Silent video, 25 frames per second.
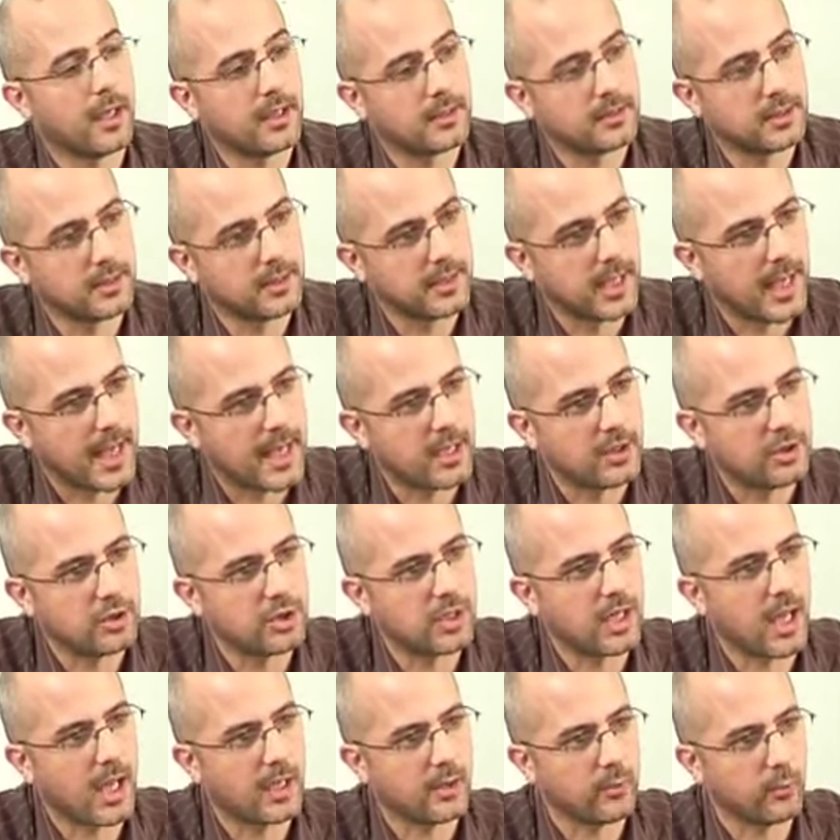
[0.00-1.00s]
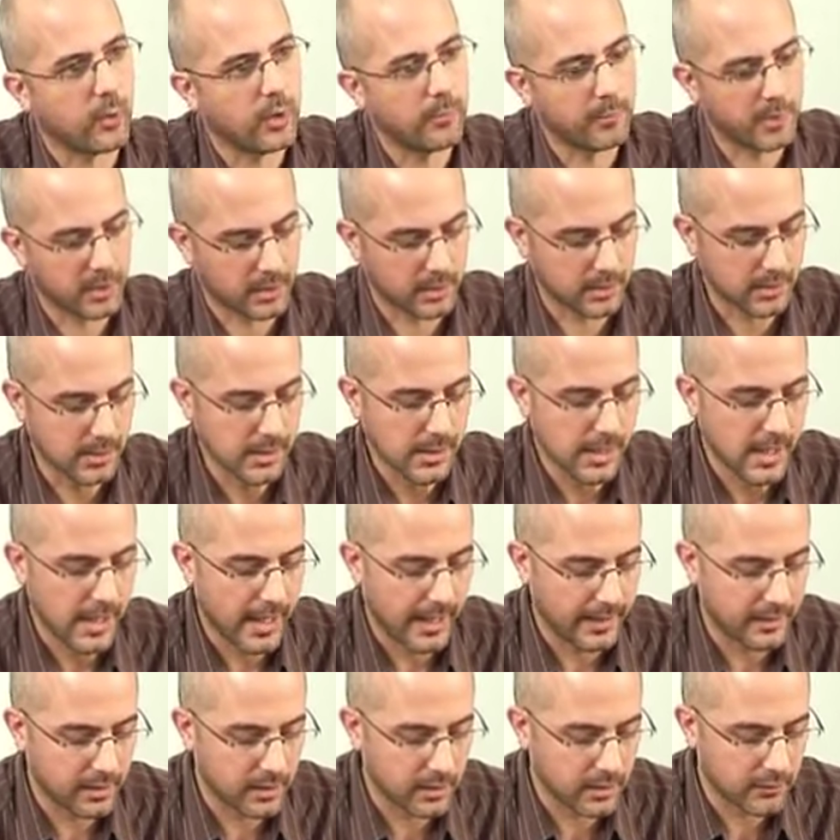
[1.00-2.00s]
is actually to educate women
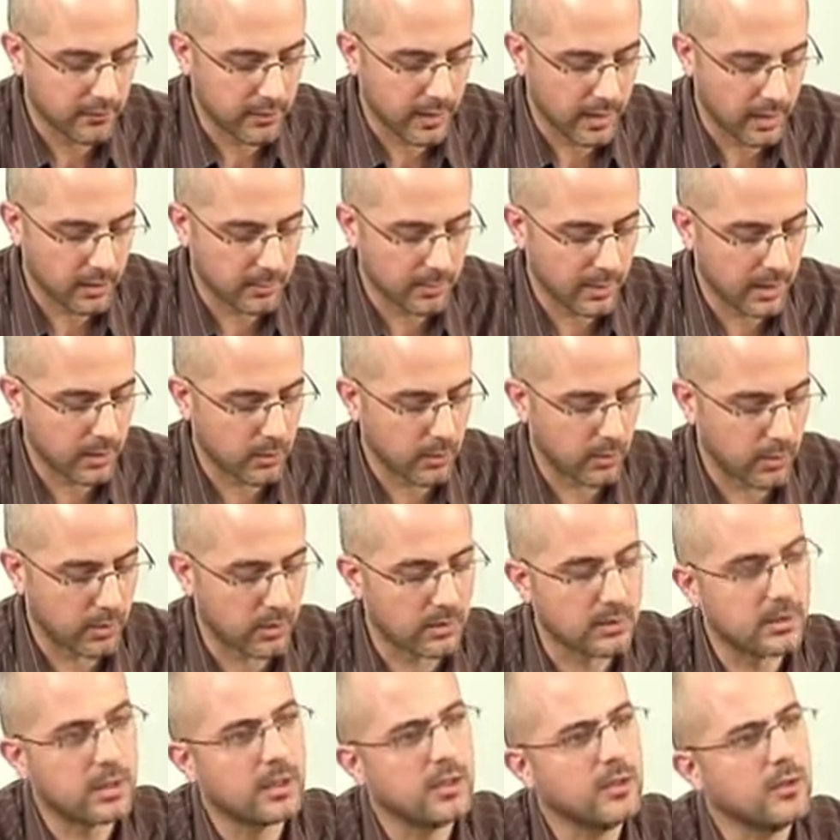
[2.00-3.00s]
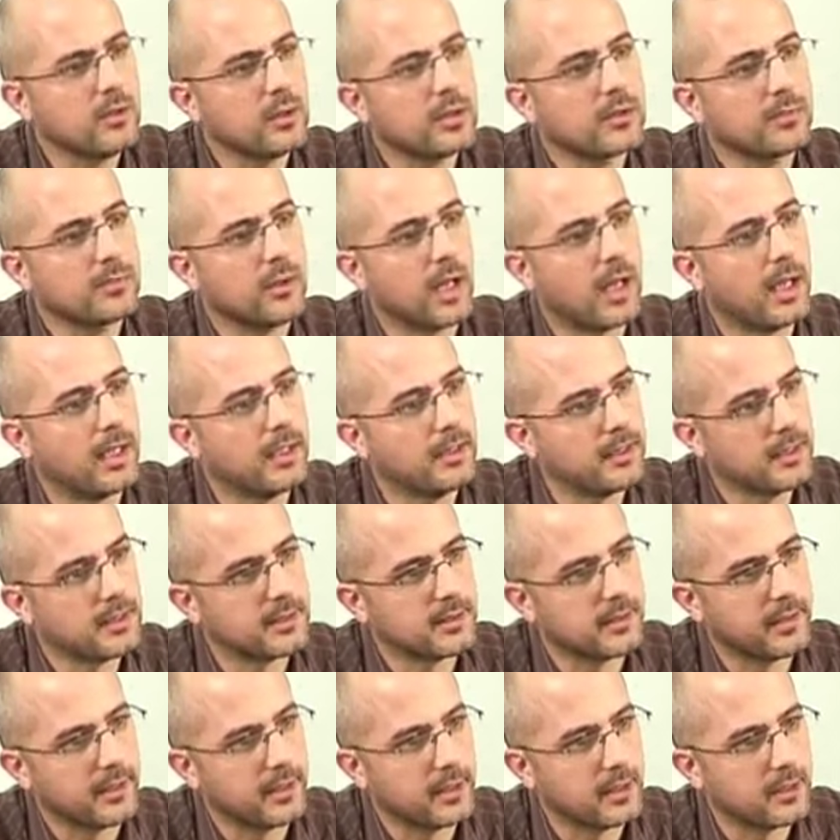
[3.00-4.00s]
in the developing world. Can you explain
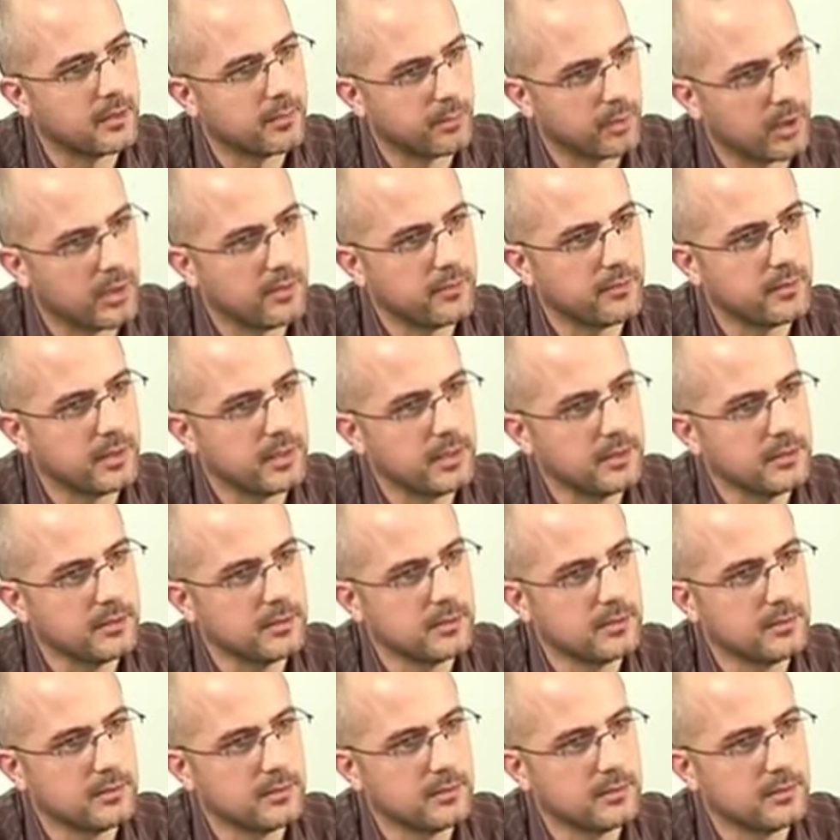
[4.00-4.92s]
this link briefly?